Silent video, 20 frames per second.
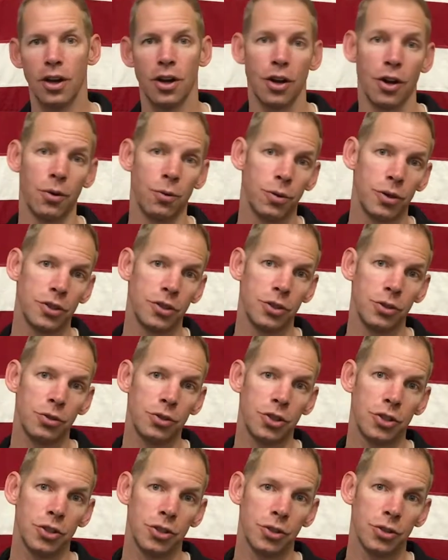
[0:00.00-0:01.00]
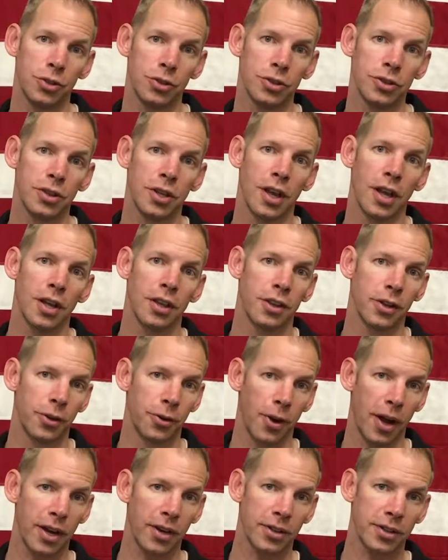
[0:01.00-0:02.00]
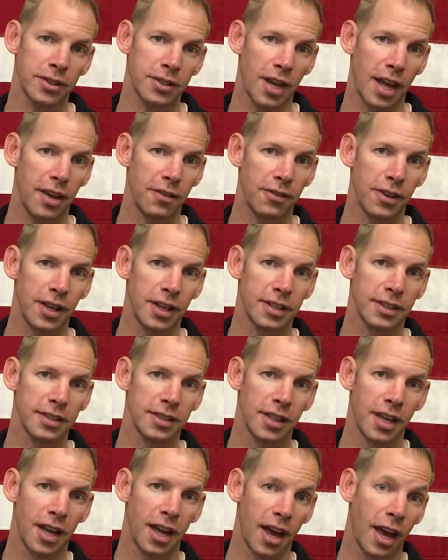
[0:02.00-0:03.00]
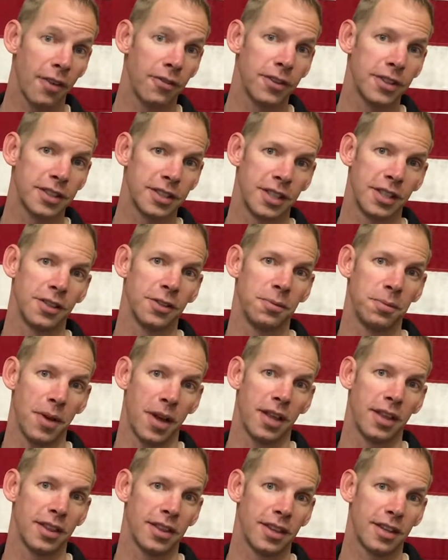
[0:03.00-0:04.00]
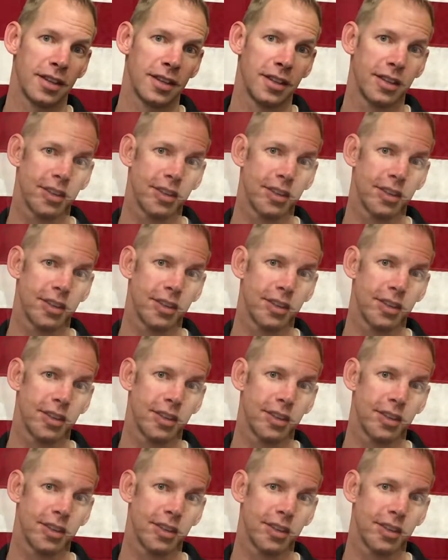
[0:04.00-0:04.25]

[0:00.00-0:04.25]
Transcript: or would you choose the greater savings every single month?